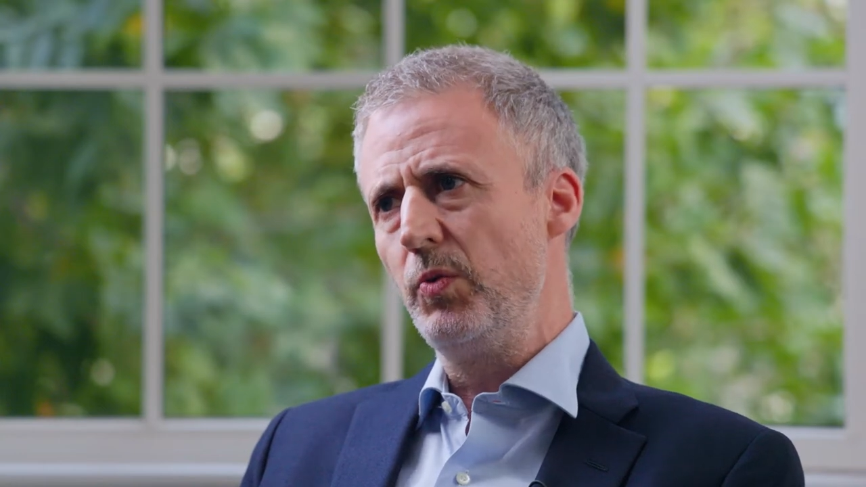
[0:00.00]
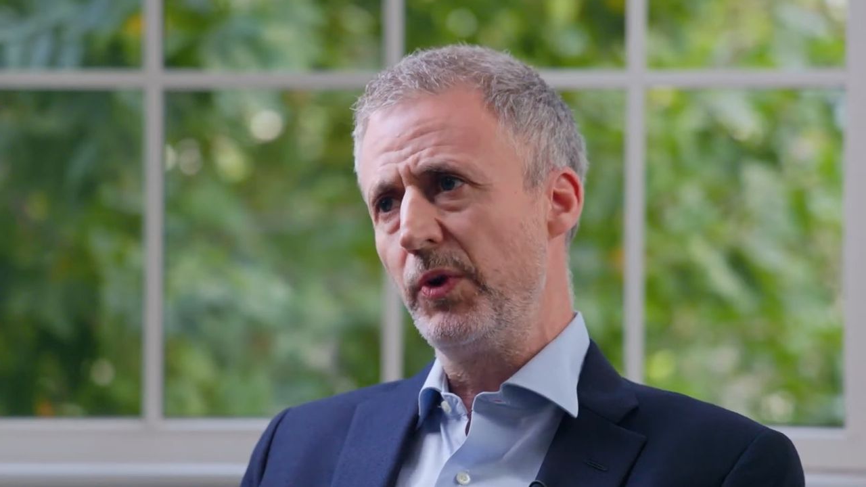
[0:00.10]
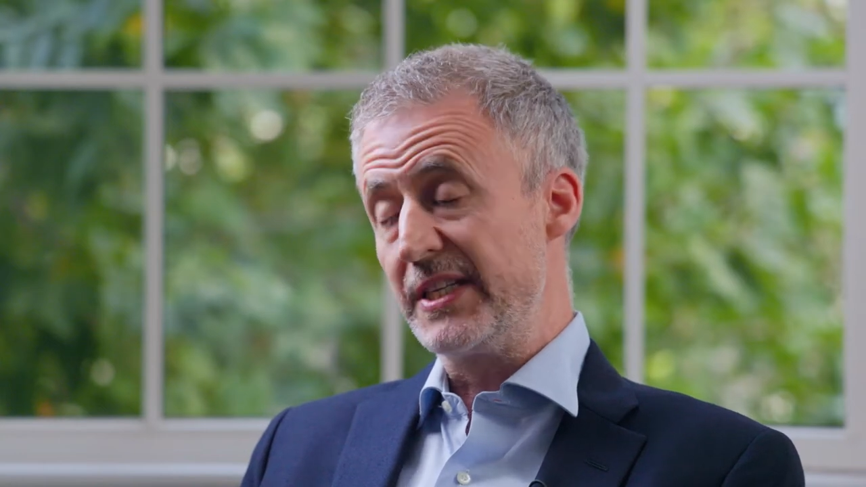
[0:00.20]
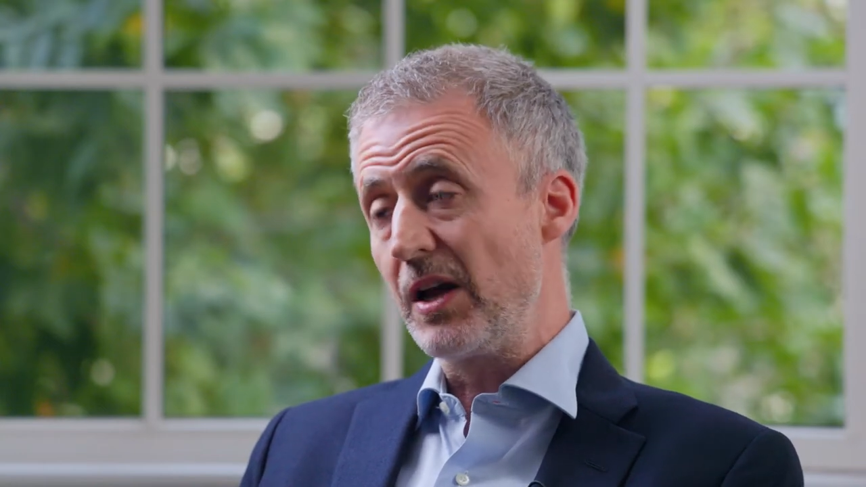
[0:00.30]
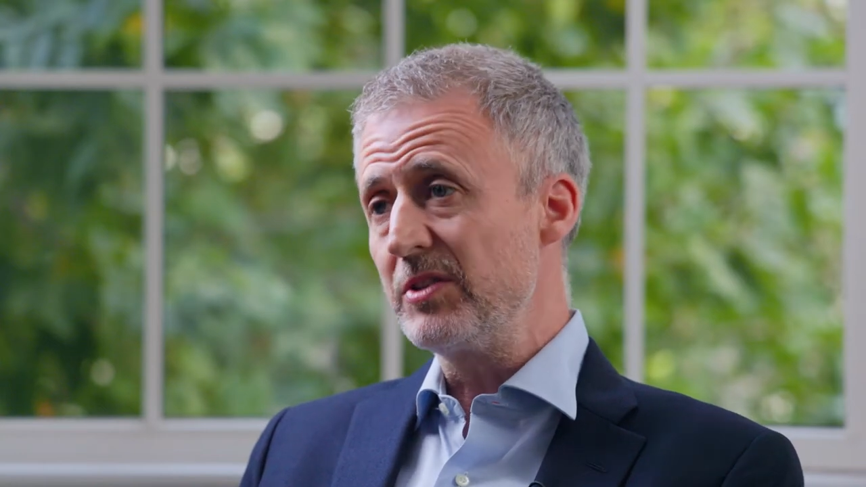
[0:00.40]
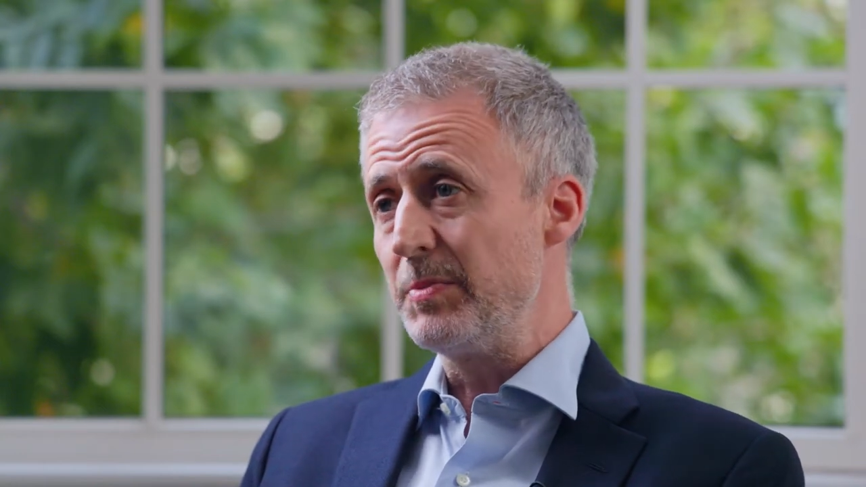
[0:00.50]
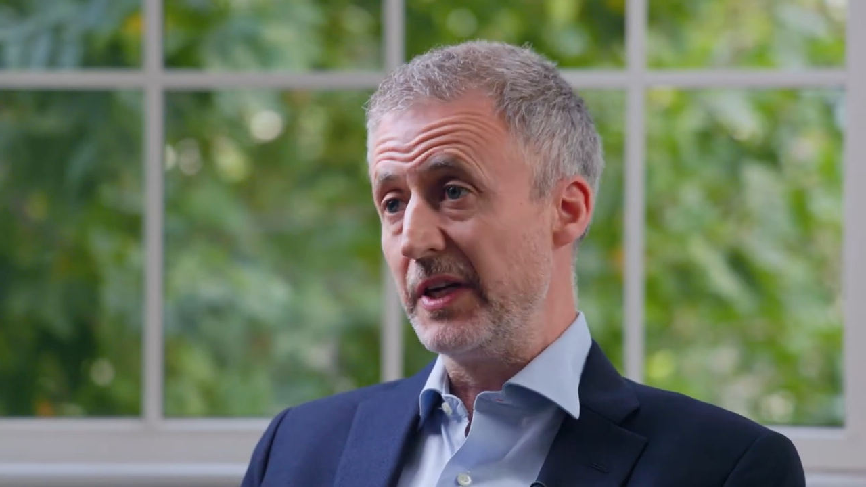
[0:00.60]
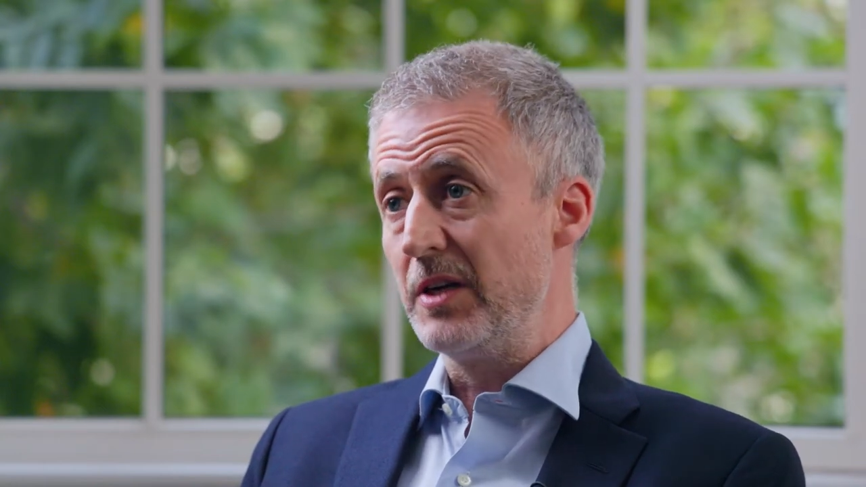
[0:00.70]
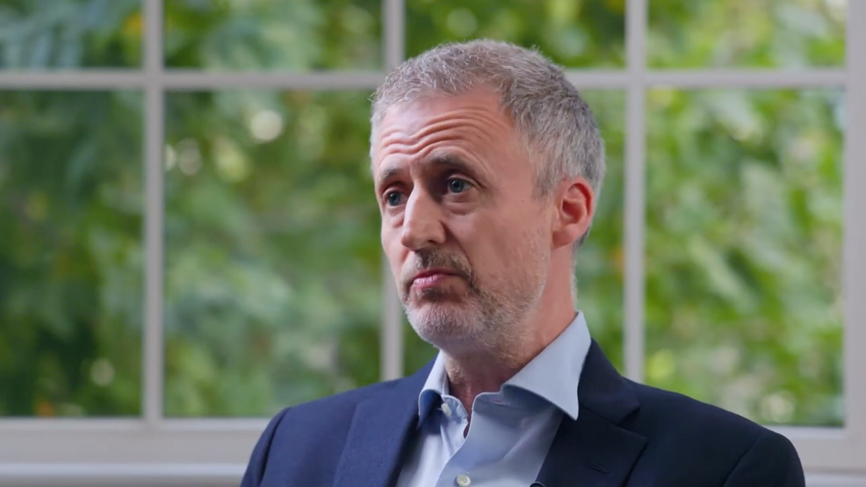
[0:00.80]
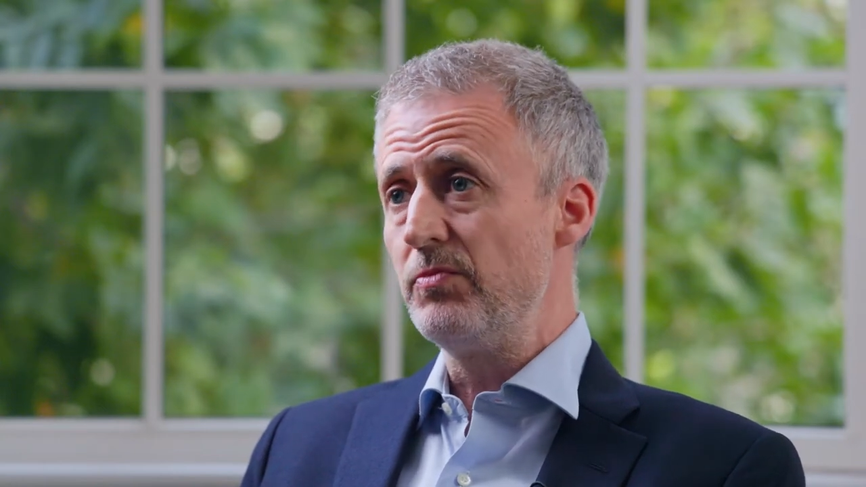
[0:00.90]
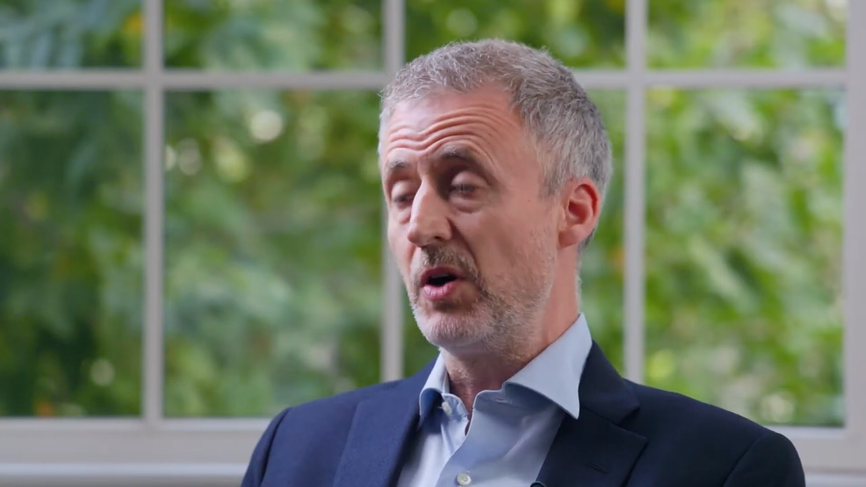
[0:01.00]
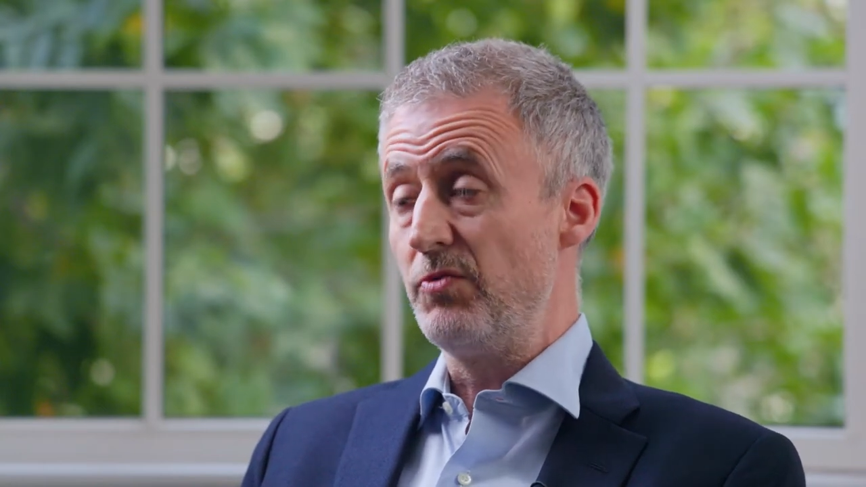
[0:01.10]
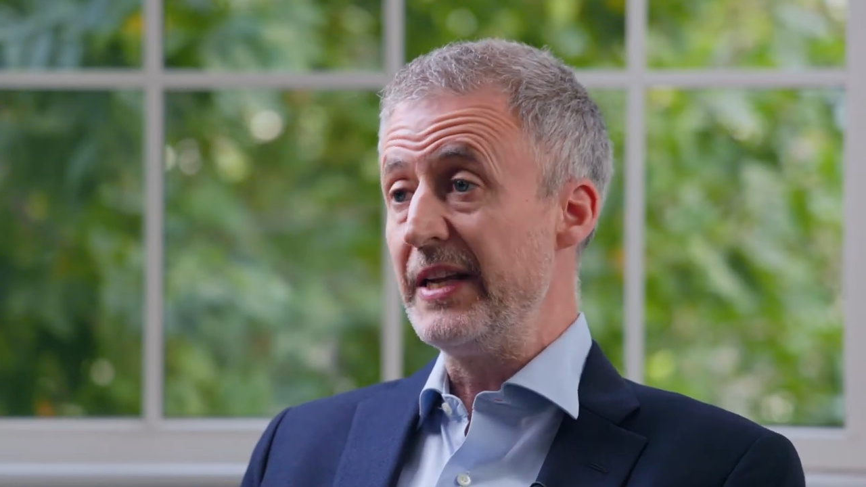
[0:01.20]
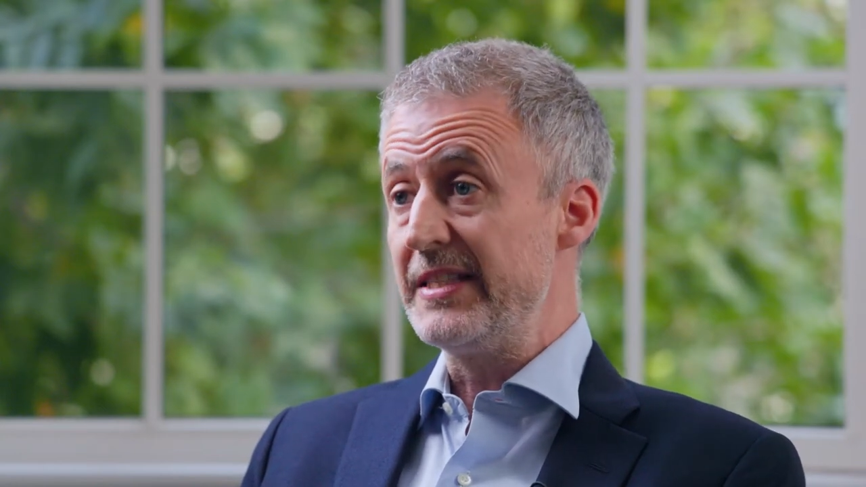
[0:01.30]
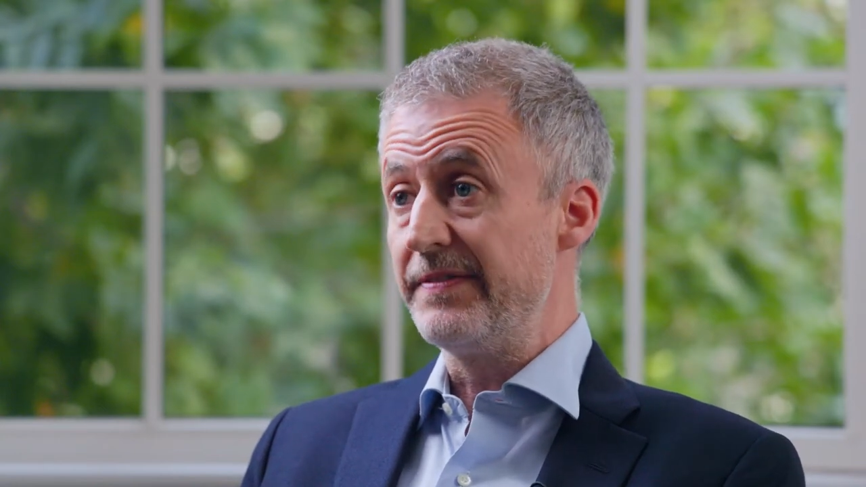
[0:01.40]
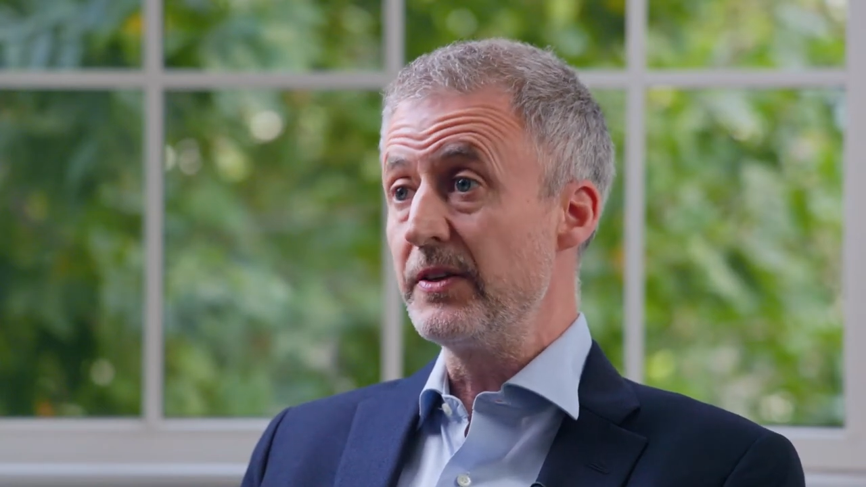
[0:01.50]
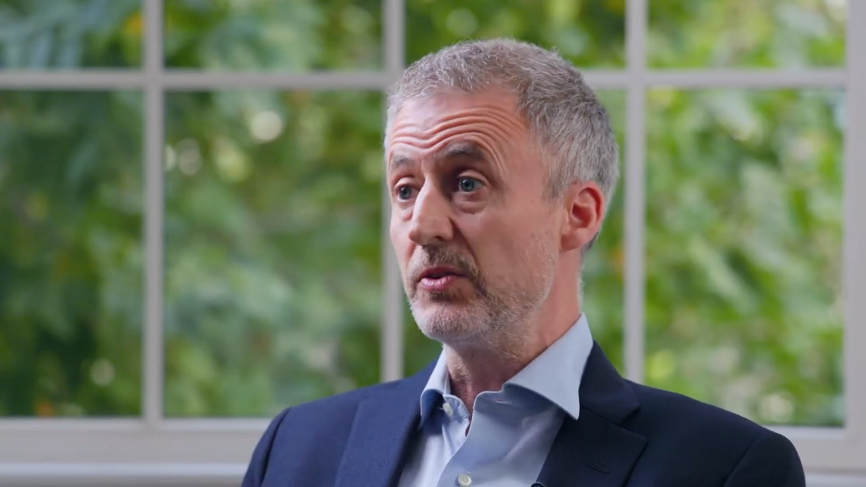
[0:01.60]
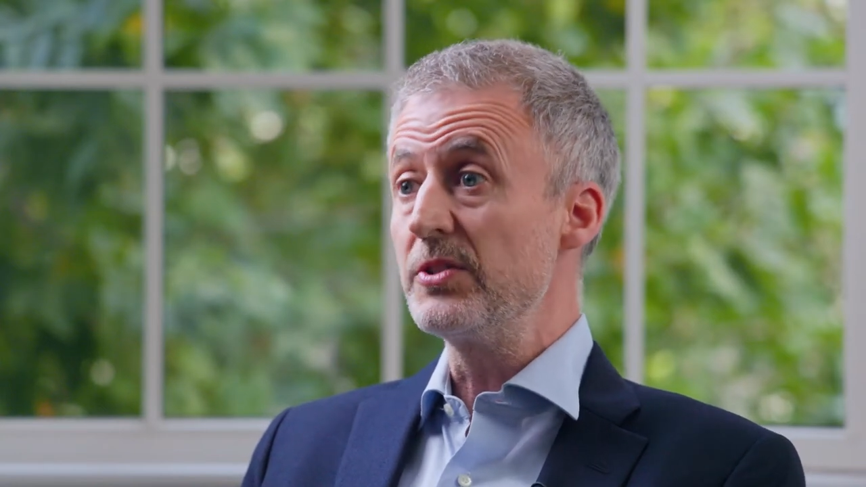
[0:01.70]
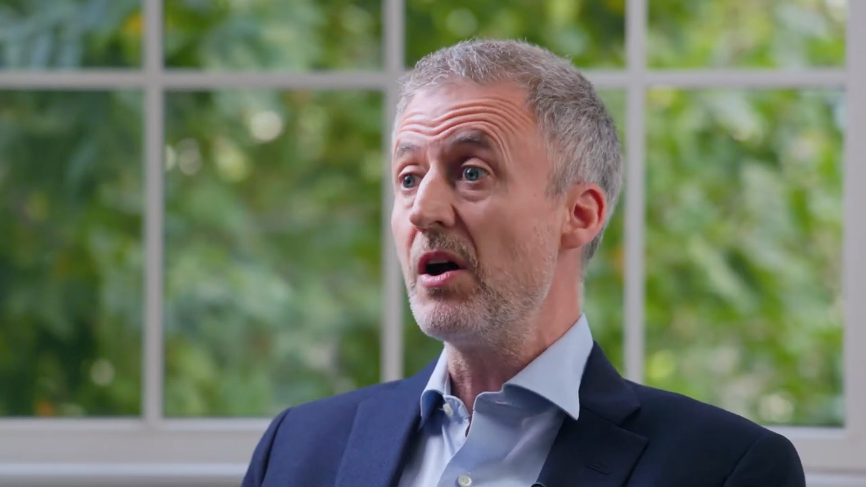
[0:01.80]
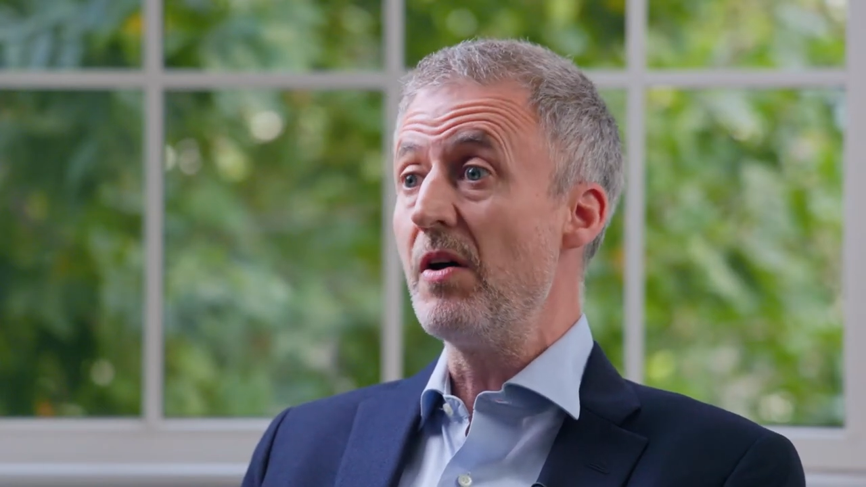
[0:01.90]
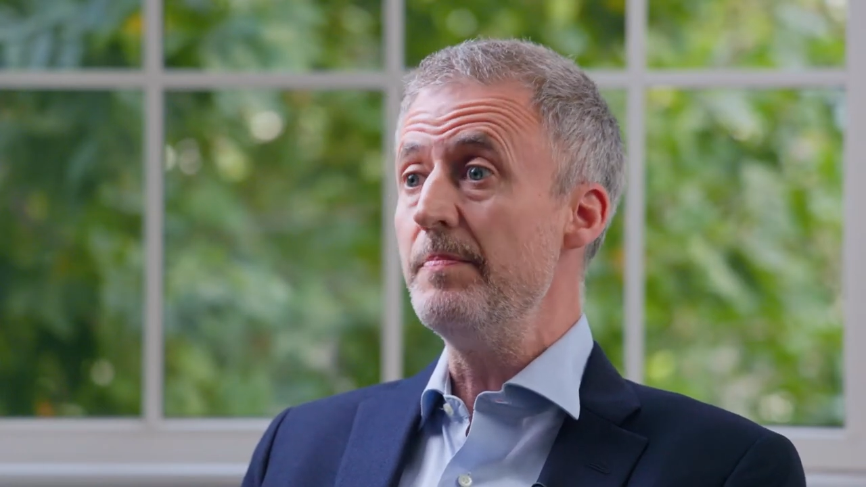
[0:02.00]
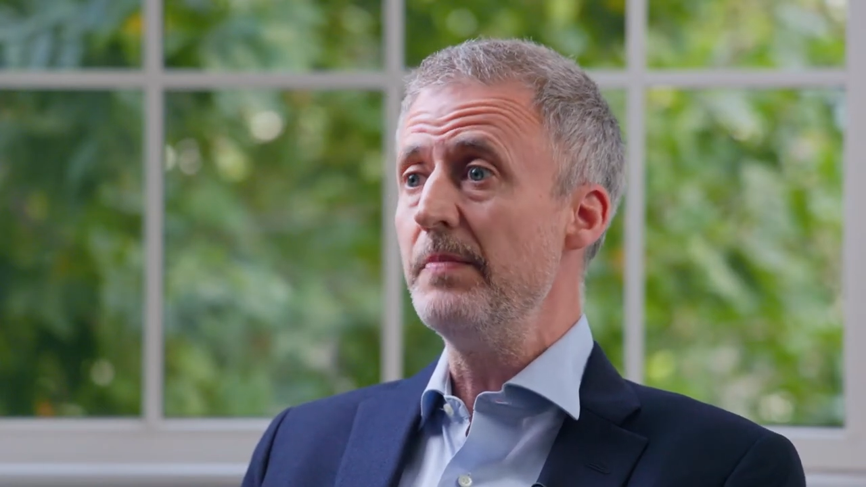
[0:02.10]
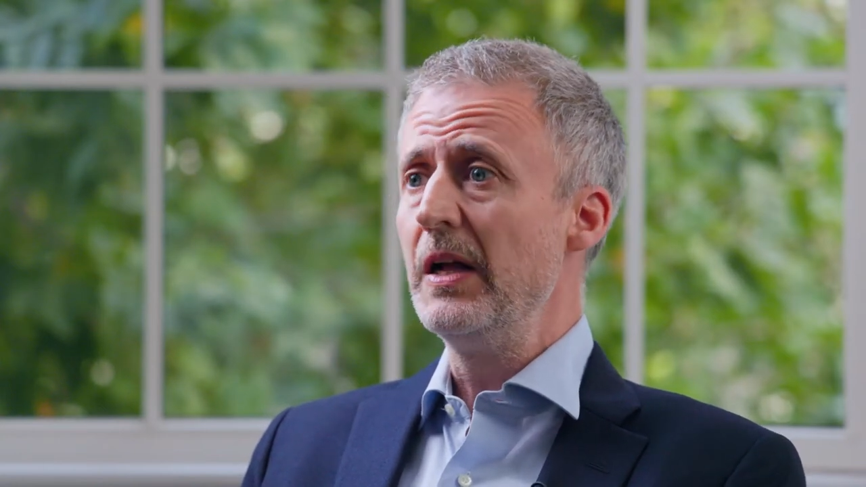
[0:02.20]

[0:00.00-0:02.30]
what is ultimately a really difficult time.